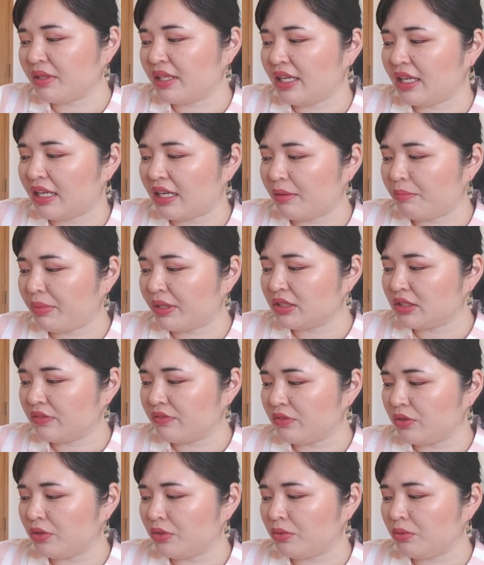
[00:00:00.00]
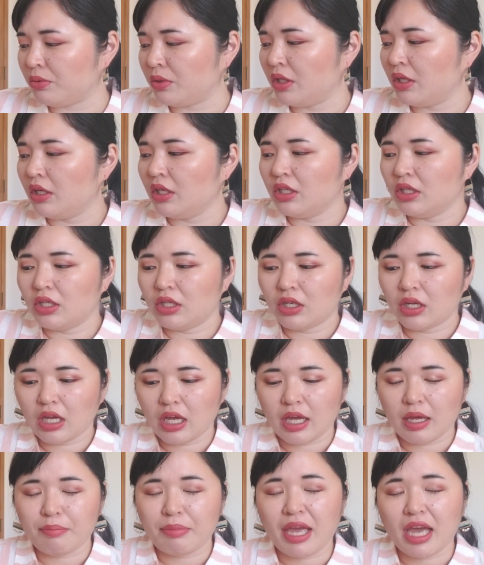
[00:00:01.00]
He had a bunch of new
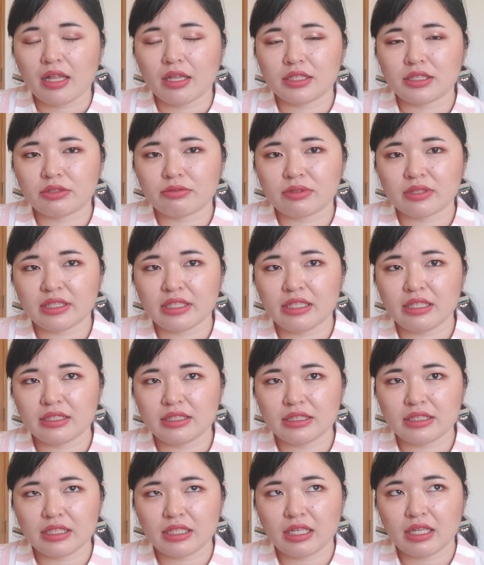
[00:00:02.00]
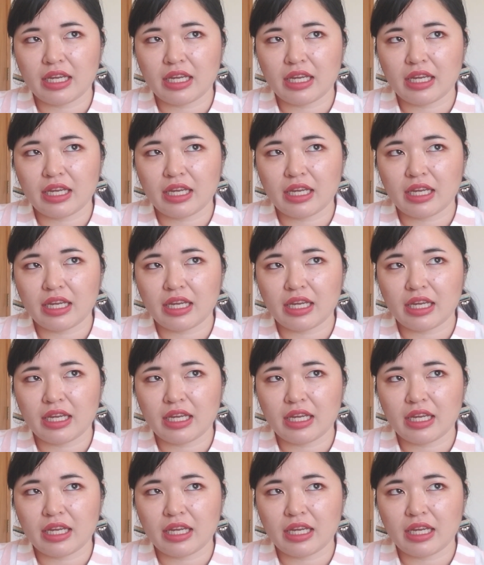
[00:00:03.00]
palettes released.